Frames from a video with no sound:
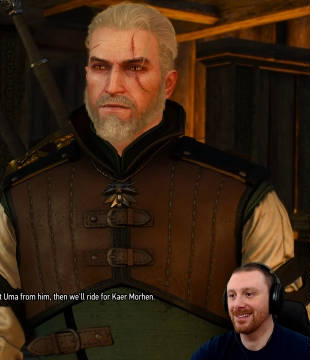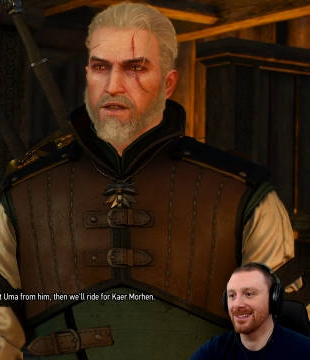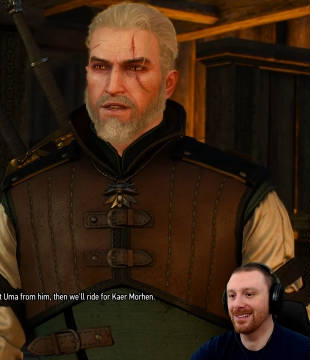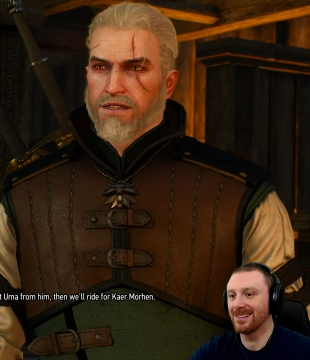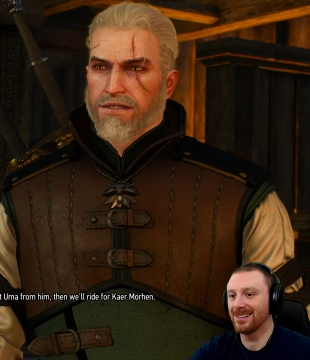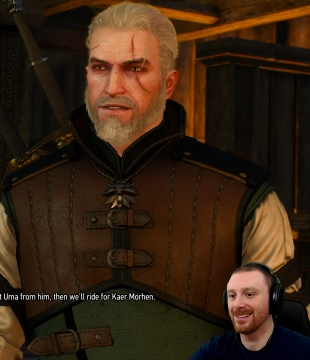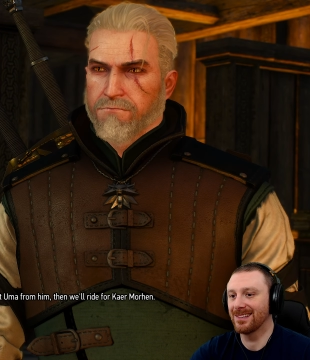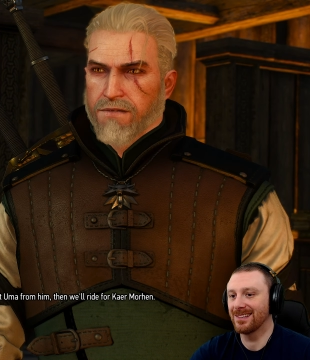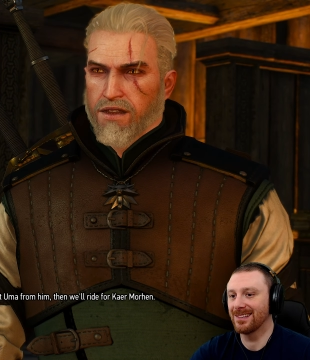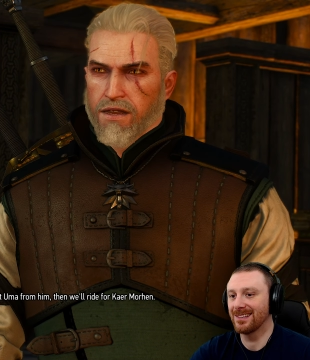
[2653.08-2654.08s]
Speaker 1: I'm going to see
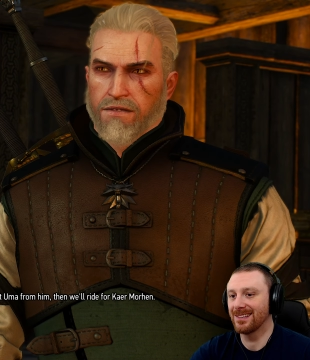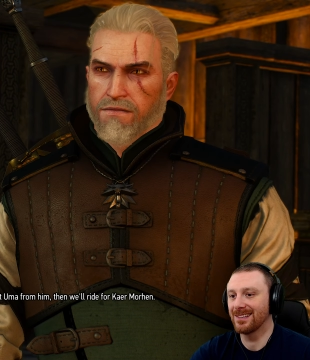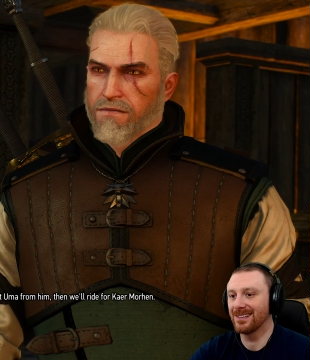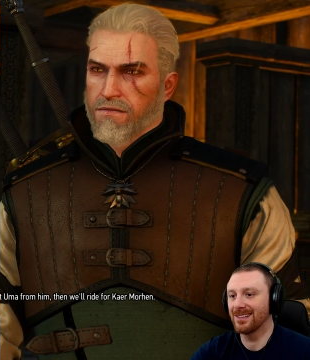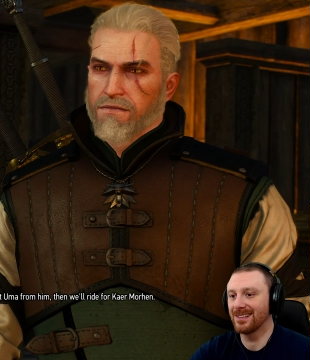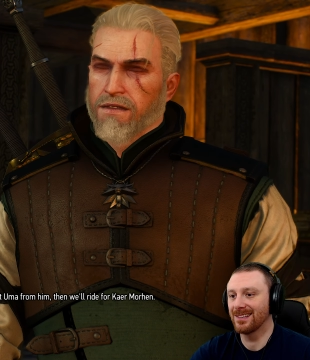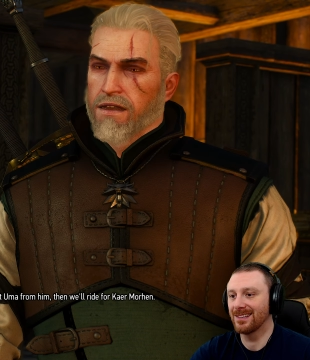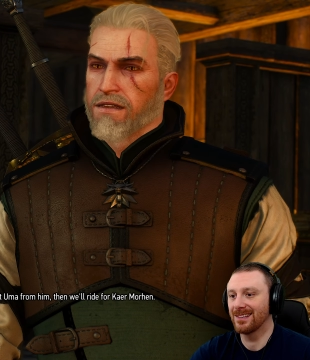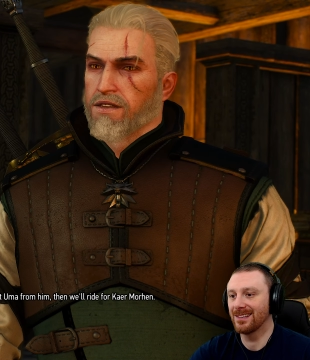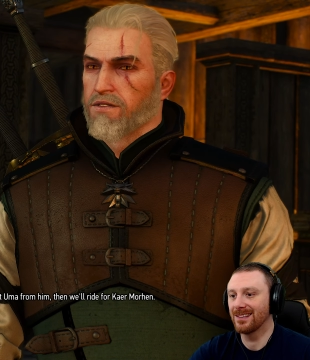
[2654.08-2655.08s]
the Baron.
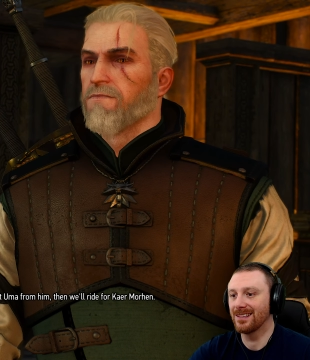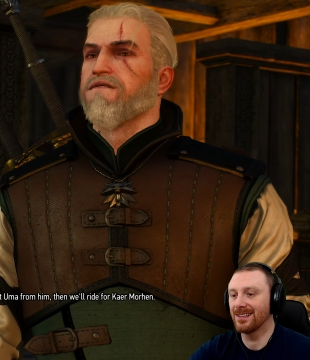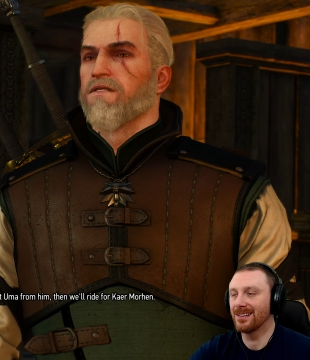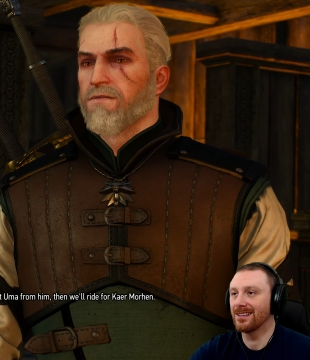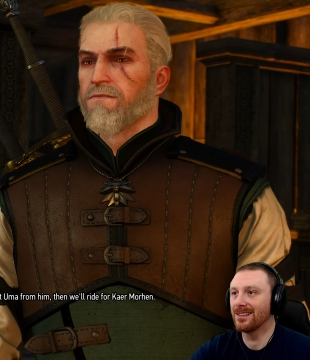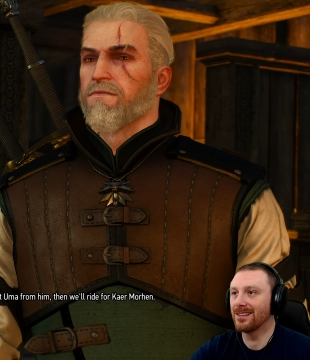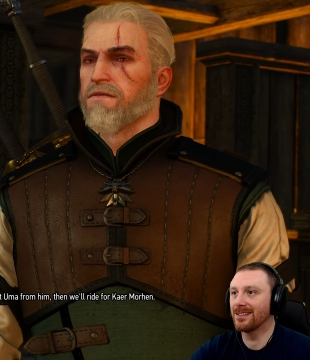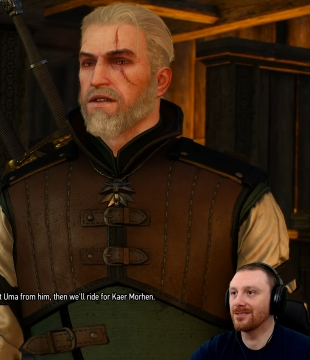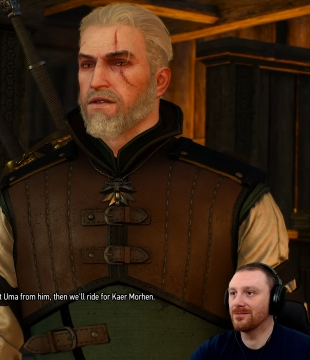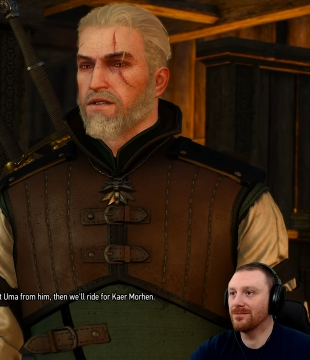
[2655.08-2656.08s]
Collect Uma from
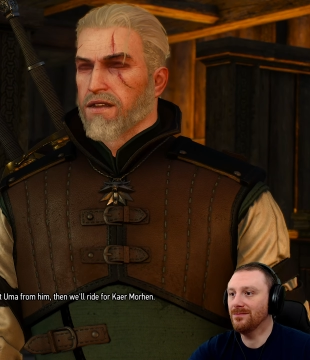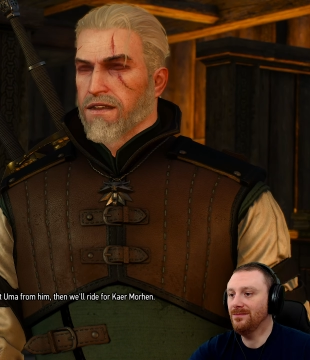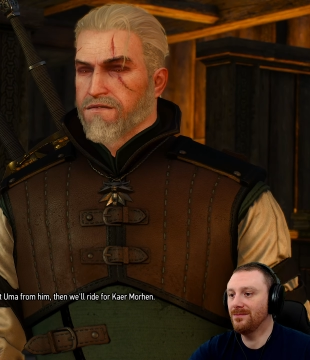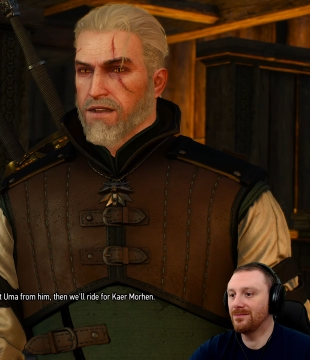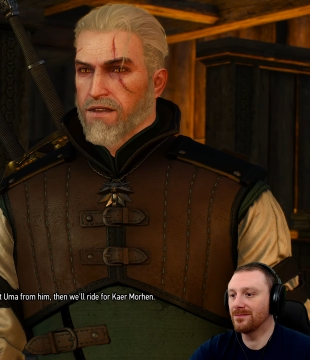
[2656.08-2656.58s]
him, then we'll ride